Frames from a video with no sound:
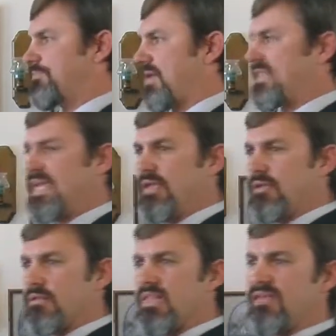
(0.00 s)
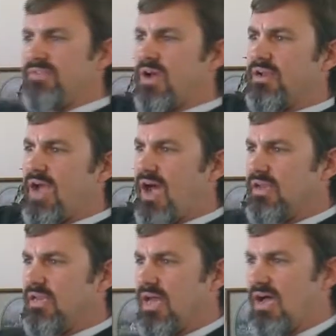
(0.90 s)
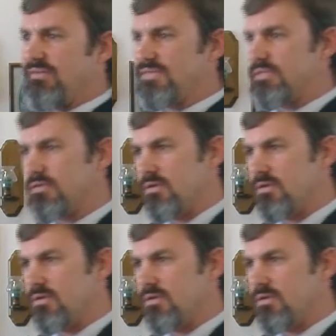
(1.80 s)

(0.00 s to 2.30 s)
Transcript: but they lived ungodly lives.